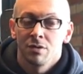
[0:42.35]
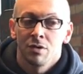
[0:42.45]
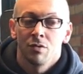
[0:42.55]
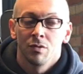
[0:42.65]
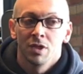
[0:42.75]

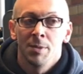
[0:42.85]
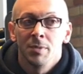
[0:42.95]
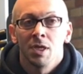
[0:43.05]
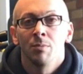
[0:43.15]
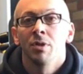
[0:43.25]
you know,
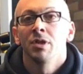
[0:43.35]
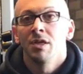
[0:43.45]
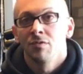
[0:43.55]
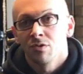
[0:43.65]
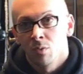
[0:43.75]
limiting
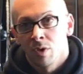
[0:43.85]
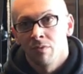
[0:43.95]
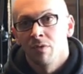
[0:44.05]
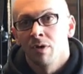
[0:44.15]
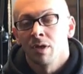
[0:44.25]
beliefs or
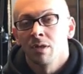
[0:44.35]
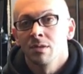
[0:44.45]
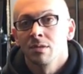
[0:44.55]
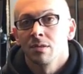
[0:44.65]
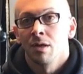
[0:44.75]
whatever it
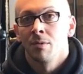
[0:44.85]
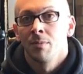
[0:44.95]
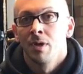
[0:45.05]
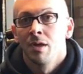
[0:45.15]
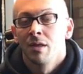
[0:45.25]
is
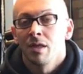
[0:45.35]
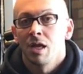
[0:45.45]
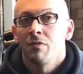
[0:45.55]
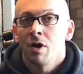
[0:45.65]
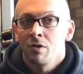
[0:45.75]

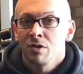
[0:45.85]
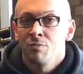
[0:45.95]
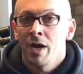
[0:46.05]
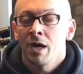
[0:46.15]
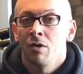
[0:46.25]
that have held us
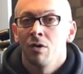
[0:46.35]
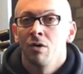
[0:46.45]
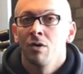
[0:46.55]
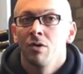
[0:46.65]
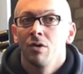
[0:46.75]
back
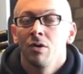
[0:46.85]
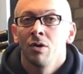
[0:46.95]
or